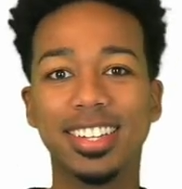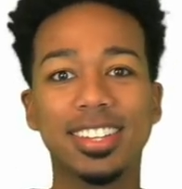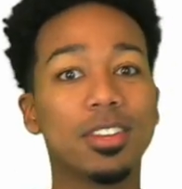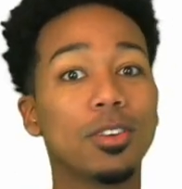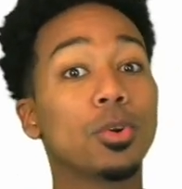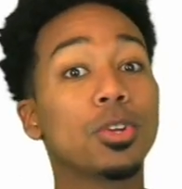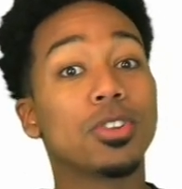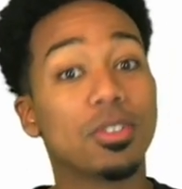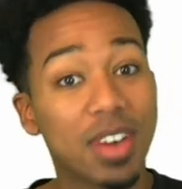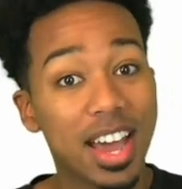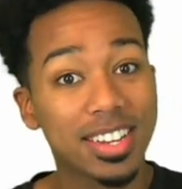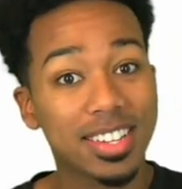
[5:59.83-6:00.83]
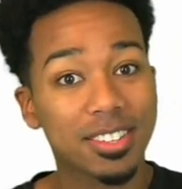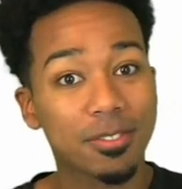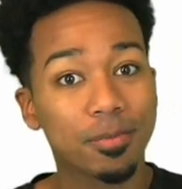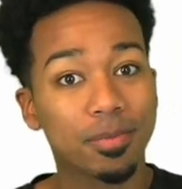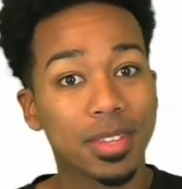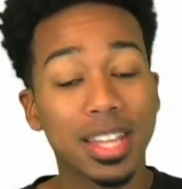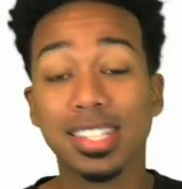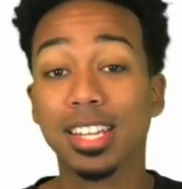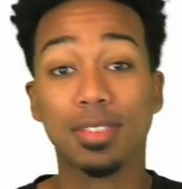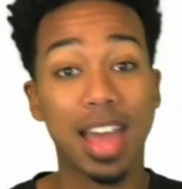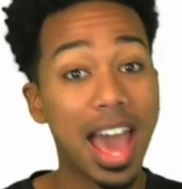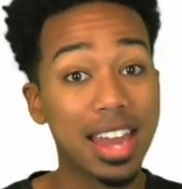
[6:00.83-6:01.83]
When you're dividing, instead of
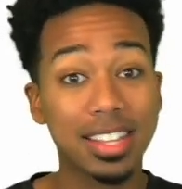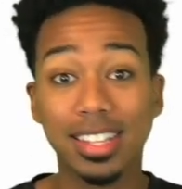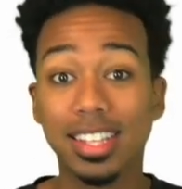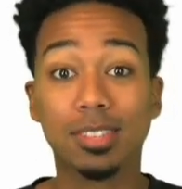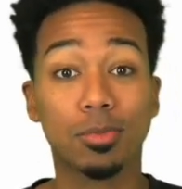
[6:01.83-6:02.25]
adding the decimals